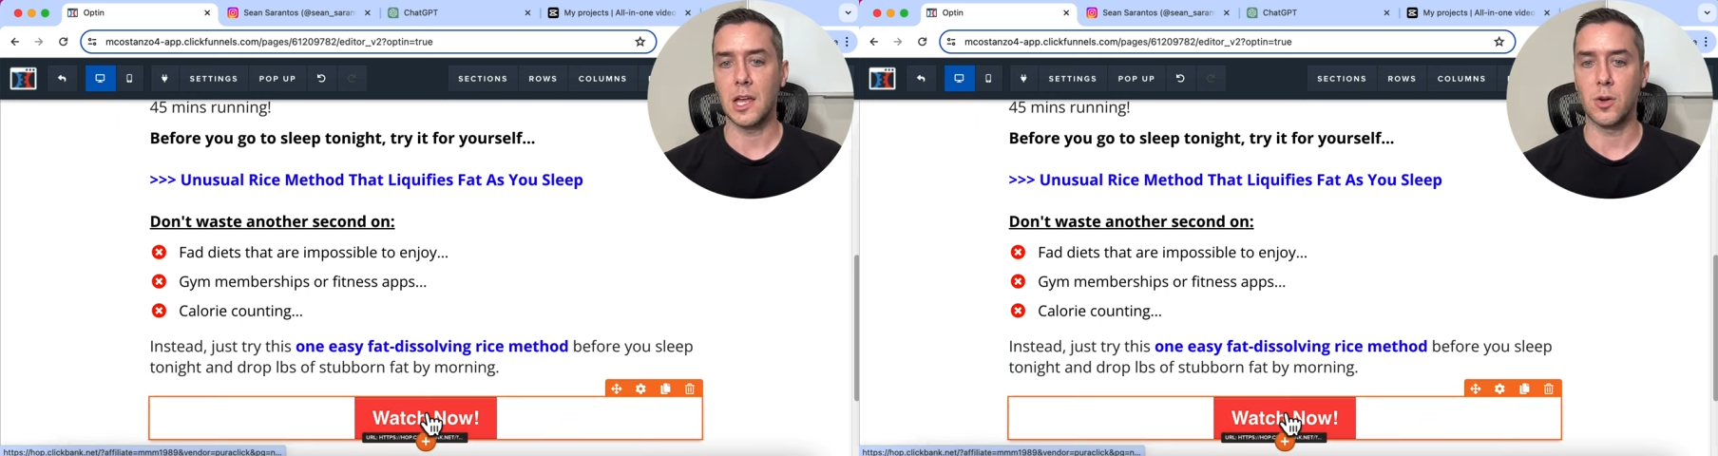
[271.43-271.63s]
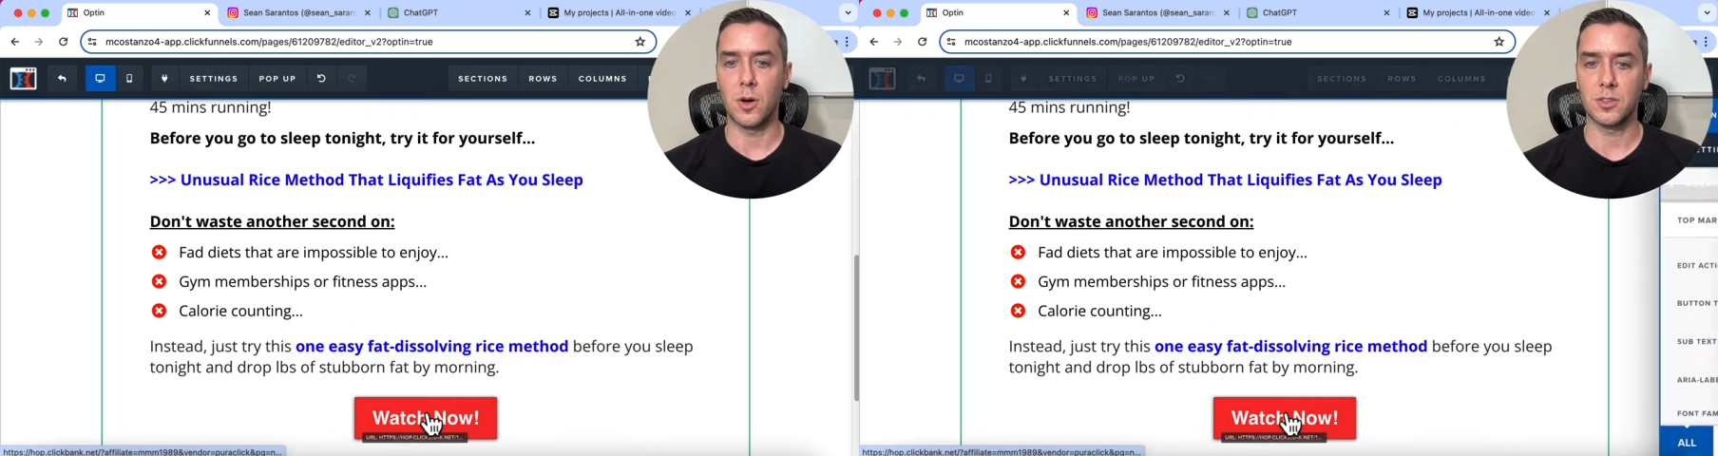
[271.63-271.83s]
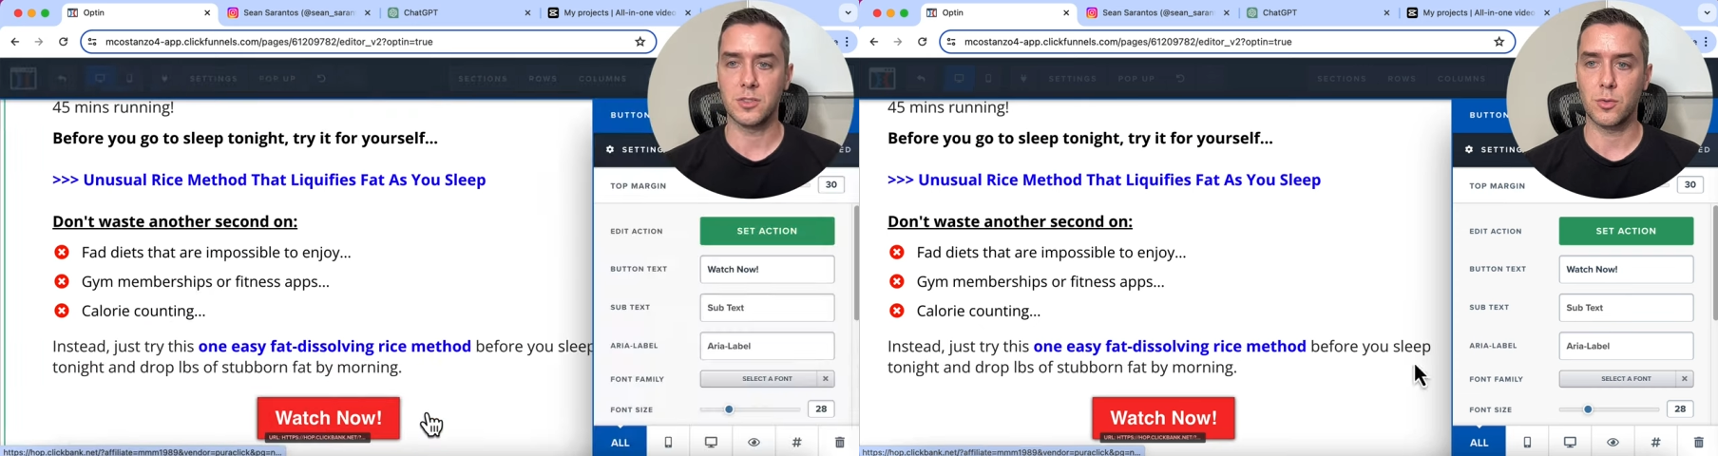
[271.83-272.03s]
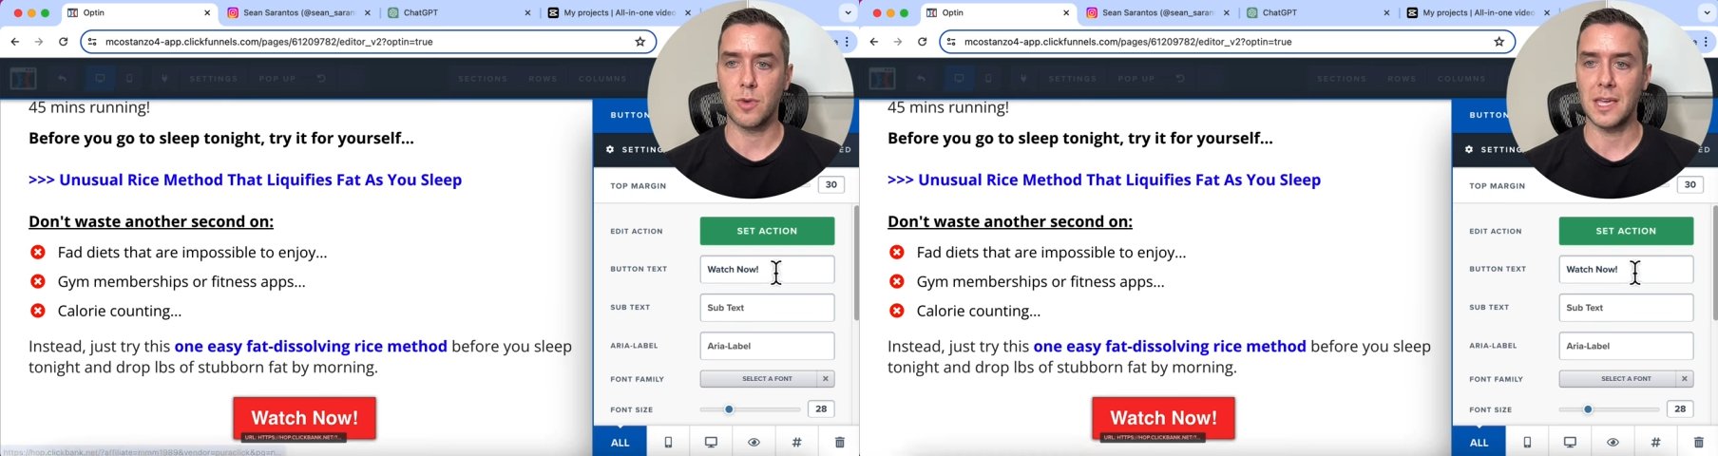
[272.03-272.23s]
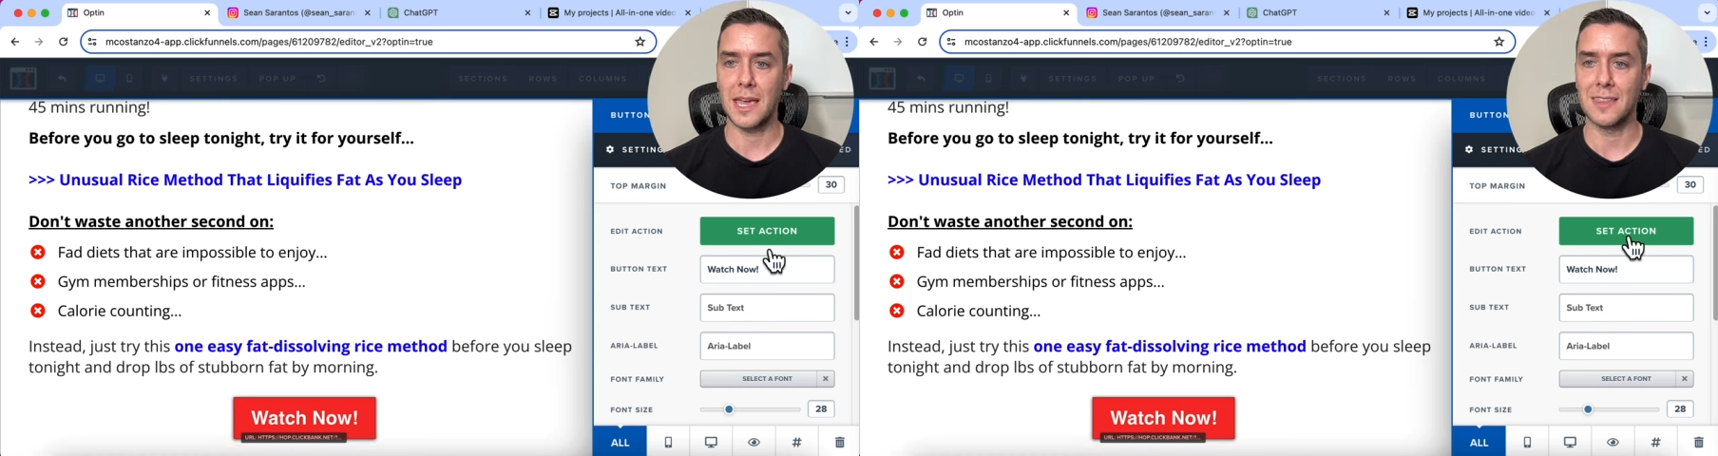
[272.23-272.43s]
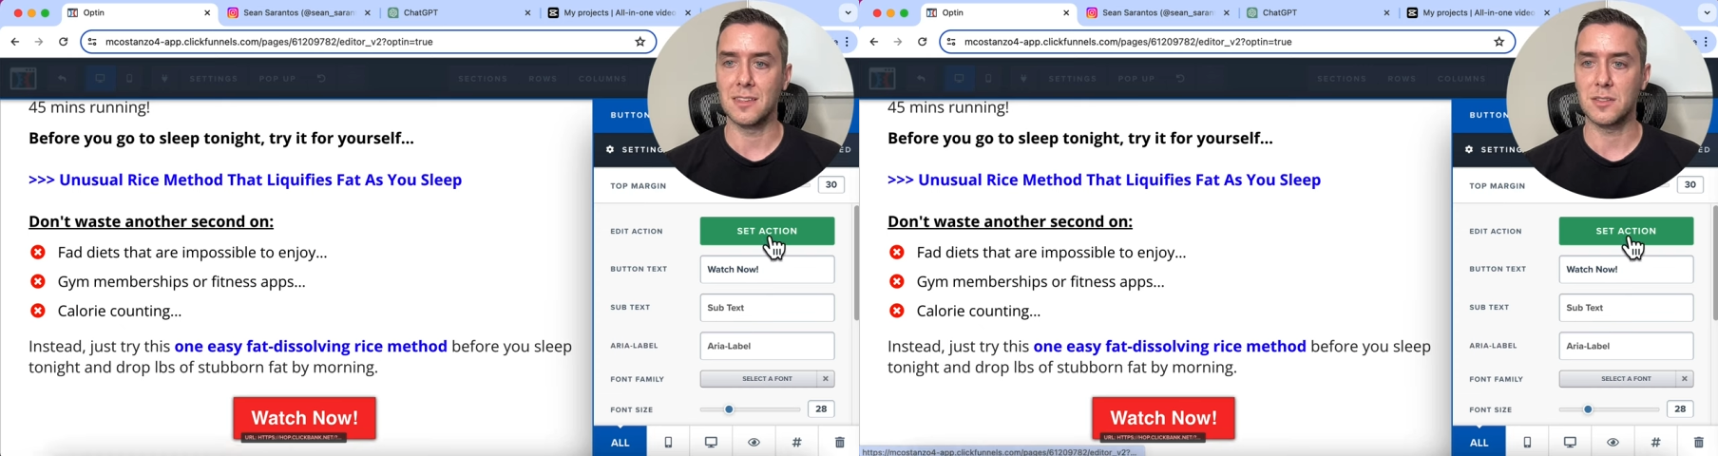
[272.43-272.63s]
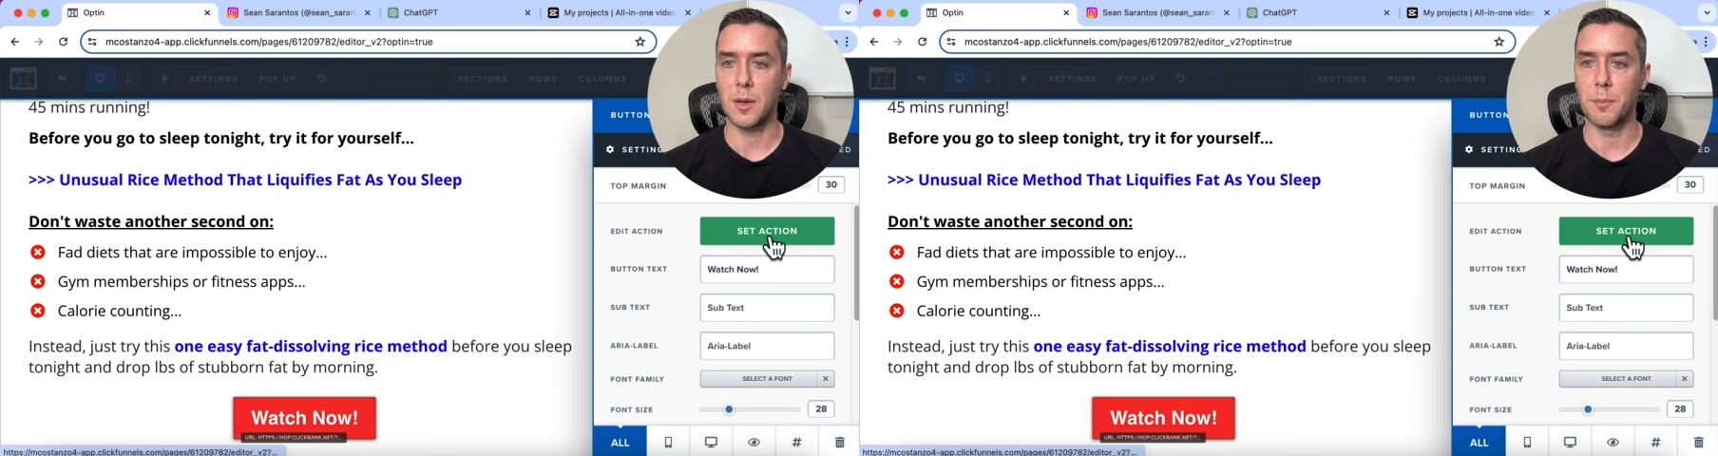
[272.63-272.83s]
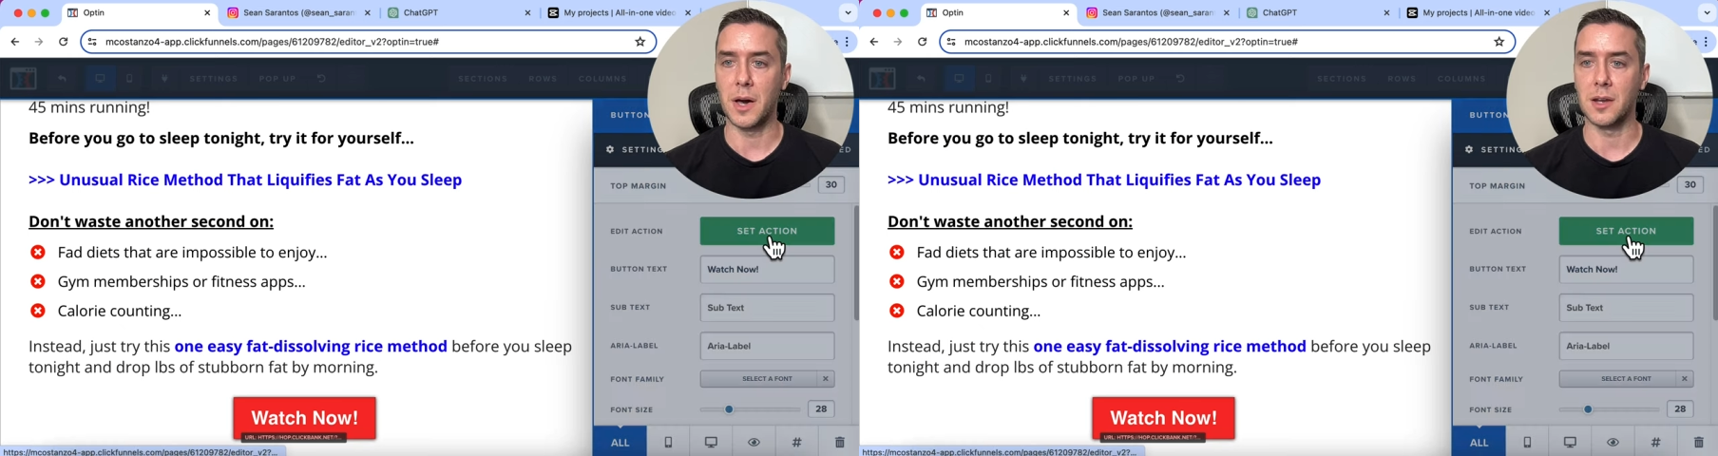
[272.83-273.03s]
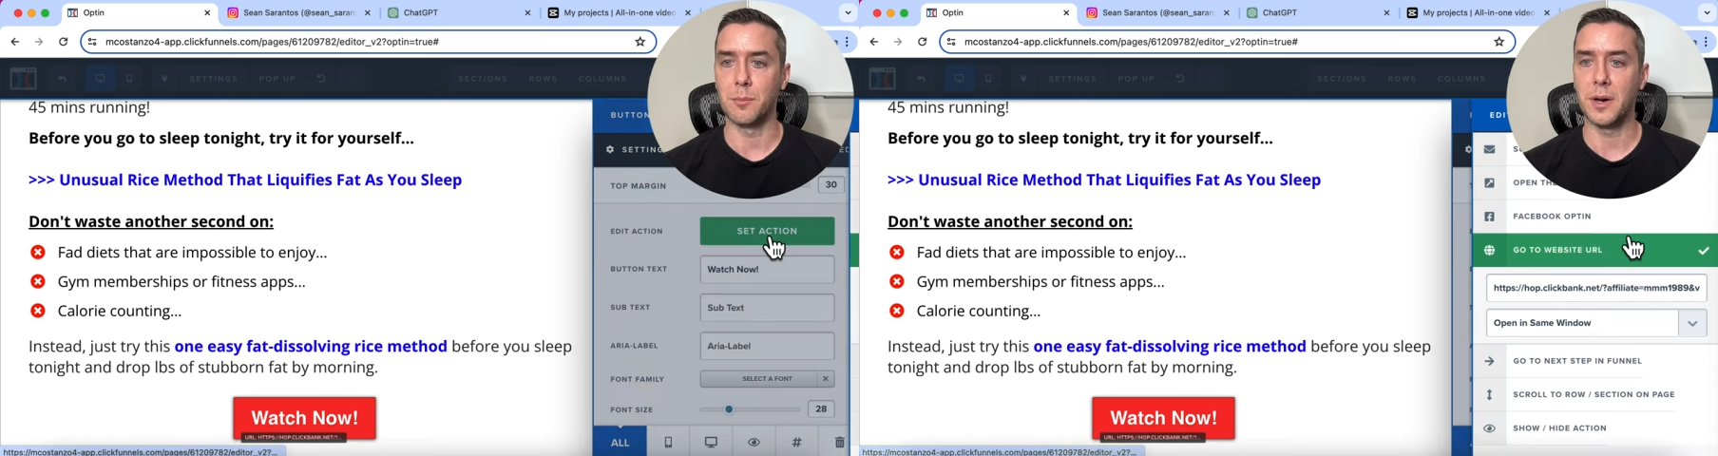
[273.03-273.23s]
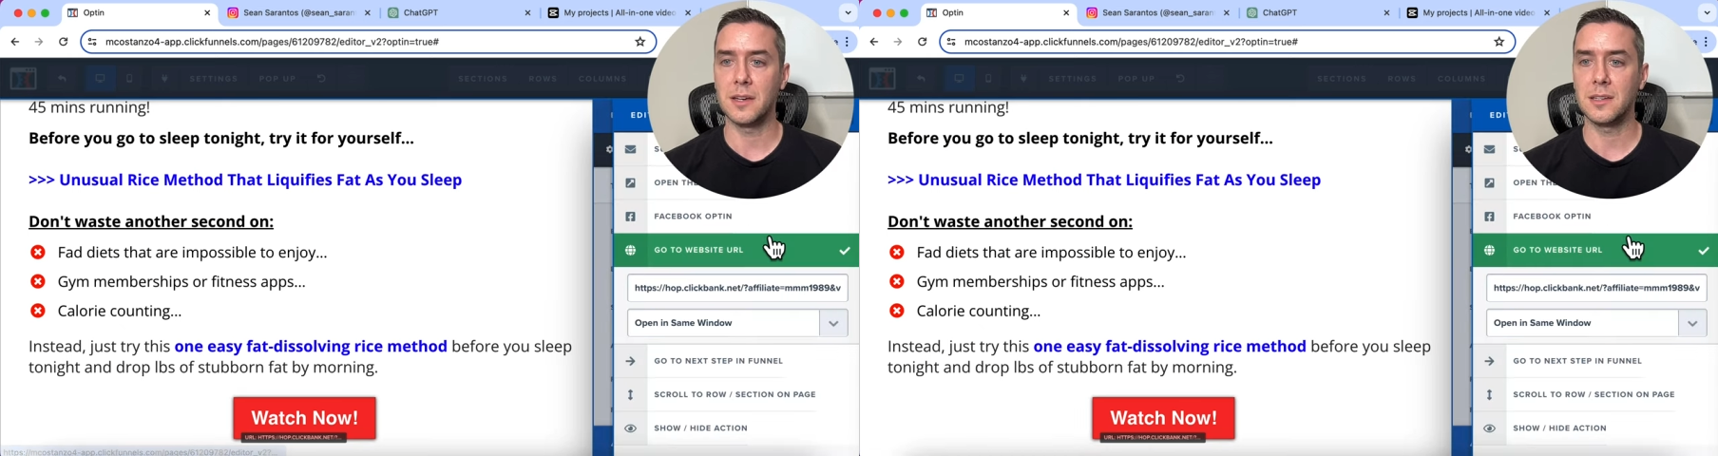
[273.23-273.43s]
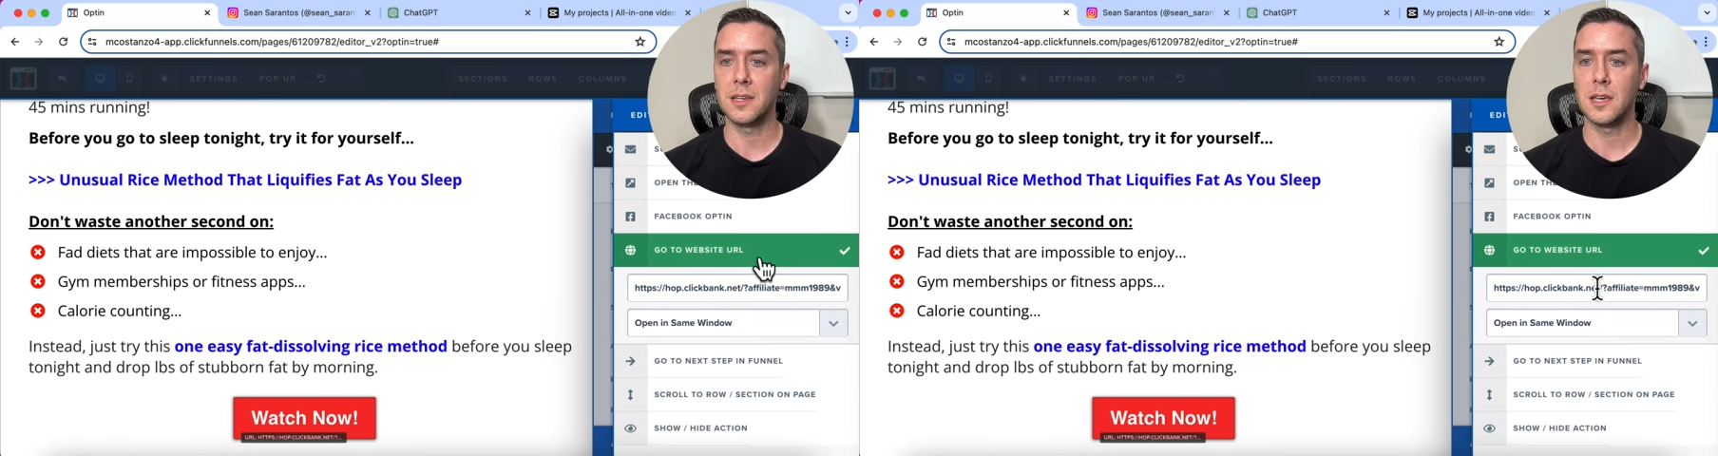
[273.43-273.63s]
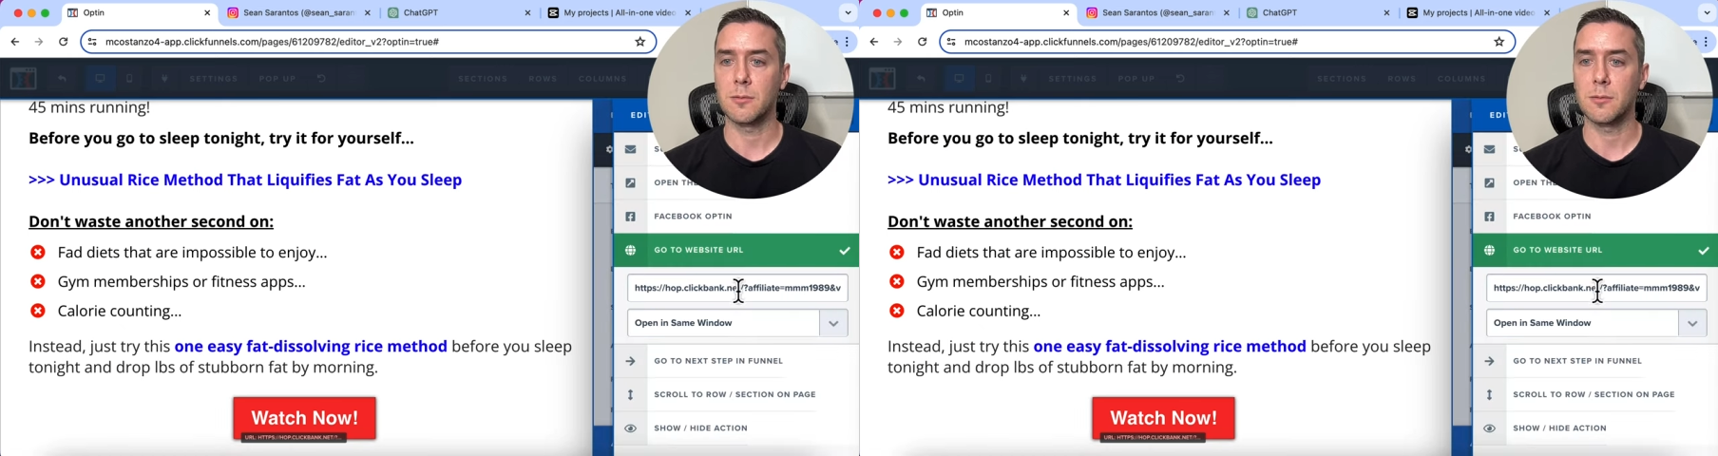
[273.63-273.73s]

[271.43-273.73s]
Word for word: and also right at this bottom button,